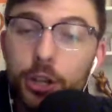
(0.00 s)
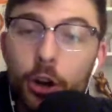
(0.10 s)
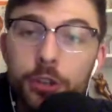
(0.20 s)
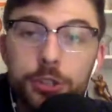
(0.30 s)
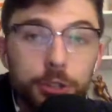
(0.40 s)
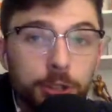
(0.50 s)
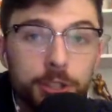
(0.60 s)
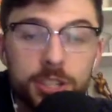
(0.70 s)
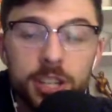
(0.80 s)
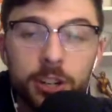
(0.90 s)
Yards earlier
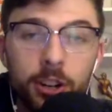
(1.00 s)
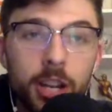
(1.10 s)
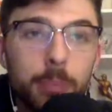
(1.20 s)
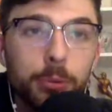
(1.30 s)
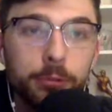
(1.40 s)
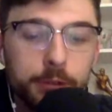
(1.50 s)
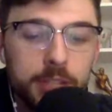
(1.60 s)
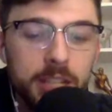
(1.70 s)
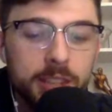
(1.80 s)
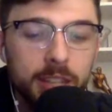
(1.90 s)
this year on April
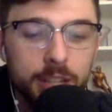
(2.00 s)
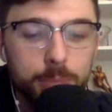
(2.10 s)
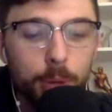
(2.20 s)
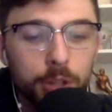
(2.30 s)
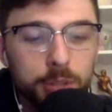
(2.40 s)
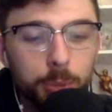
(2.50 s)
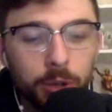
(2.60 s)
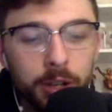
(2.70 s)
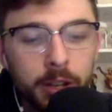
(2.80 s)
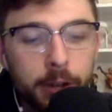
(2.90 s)
15th against
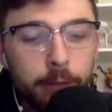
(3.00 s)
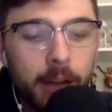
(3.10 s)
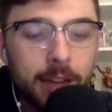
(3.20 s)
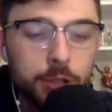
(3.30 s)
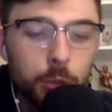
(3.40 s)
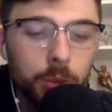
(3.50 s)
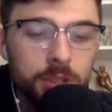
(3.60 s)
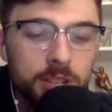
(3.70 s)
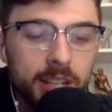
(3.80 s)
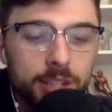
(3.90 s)
Baltimore, 5
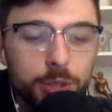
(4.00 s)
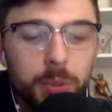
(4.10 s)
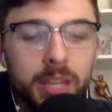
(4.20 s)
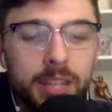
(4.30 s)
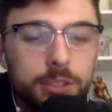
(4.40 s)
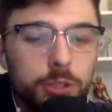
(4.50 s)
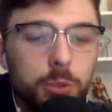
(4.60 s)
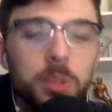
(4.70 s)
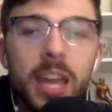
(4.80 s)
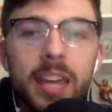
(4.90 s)
scoreless innings, 3 hits,
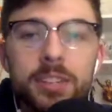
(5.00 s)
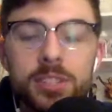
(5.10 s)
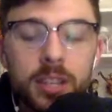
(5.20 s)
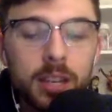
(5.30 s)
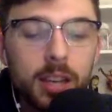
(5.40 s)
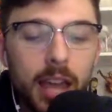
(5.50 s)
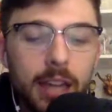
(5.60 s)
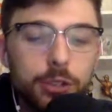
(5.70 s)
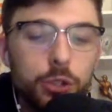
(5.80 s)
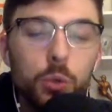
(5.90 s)
2 Ks,
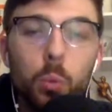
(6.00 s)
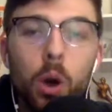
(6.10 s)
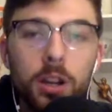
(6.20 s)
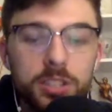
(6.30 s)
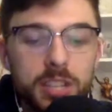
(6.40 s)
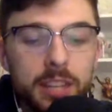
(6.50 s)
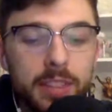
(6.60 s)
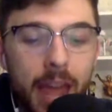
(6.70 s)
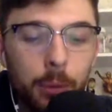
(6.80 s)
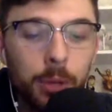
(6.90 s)
and 2 walks in
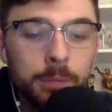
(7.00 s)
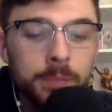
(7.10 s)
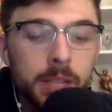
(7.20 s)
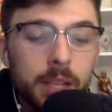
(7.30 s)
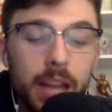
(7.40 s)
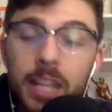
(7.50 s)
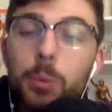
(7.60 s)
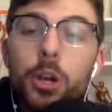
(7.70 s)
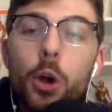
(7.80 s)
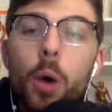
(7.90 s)
that one. And he
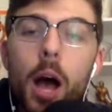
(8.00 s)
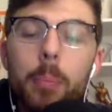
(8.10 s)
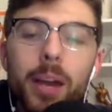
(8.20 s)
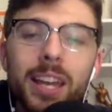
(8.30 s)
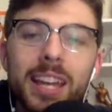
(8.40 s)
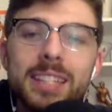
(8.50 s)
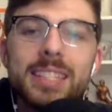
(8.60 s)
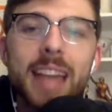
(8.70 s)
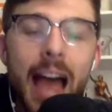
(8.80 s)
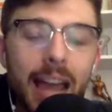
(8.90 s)
will go up
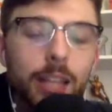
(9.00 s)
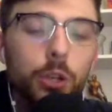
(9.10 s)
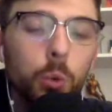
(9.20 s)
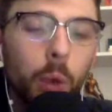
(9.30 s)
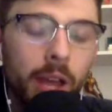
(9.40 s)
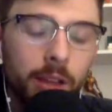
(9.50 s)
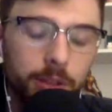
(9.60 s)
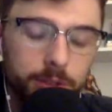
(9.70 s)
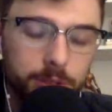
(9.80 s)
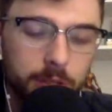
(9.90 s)
against Tyler
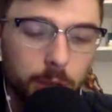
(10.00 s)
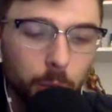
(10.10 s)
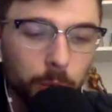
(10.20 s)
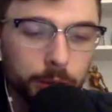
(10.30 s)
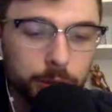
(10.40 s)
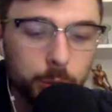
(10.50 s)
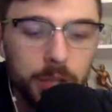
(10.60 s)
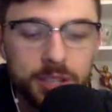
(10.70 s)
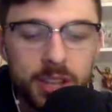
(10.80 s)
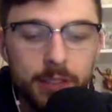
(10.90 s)
Wells, the Orioles
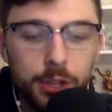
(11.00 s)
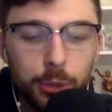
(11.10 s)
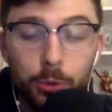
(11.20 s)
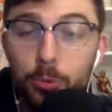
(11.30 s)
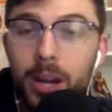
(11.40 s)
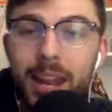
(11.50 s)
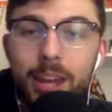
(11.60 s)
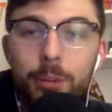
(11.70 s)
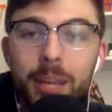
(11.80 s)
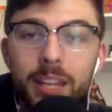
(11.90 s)
27-year-old
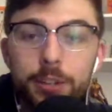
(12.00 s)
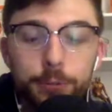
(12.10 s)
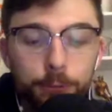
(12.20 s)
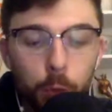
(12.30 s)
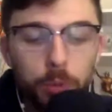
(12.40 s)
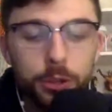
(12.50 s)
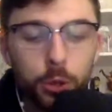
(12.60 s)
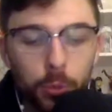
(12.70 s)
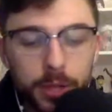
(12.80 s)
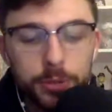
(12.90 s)
right-hander, making his 4th
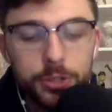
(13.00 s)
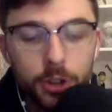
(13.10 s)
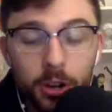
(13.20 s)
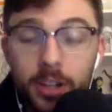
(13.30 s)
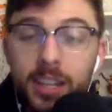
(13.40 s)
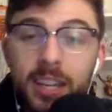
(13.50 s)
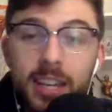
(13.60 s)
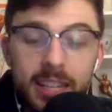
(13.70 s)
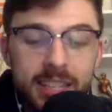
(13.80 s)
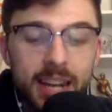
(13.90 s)
career start.
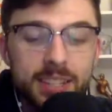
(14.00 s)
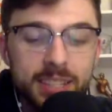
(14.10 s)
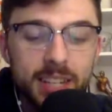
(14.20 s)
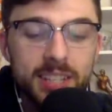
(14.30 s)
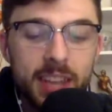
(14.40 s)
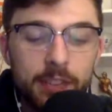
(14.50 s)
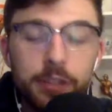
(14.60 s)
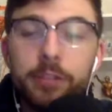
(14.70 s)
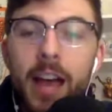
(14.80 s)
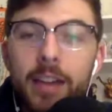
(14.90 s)
He's got a
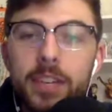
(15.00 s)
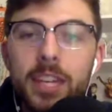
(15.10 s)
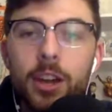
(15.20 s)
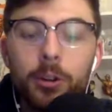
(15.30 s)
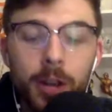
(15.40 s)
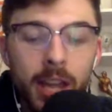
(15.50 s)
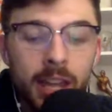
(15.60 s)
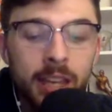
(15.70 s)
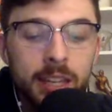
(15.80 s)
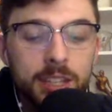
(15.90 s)
6.75
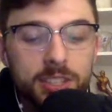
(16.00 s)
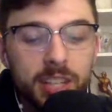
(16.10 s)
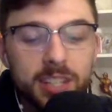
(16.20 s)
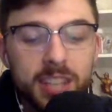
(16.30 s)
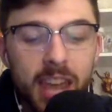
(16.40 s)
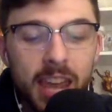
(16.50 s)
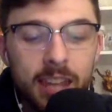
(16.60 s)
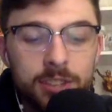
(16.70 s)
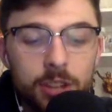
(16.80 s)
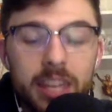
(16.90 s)
ERA, 6
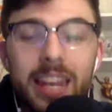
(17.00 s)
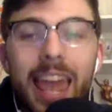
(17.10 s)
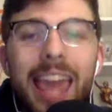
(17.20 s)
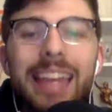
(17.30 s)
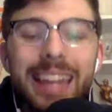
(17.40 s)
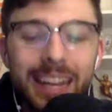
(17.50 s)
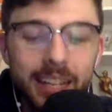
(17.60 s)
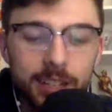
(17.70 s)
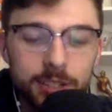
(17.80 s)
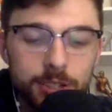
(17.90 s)
Ks in 8
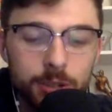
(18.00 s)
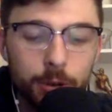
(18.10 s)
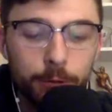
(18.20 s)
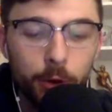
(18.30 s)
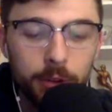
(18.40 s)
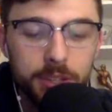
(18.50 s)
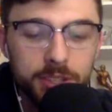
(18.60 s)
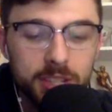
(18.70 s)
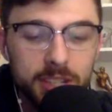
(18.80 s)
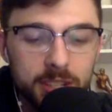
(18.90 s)
innings so far this
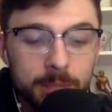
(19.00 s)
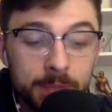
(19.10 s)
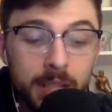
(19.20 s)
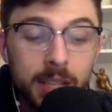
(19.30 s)
season.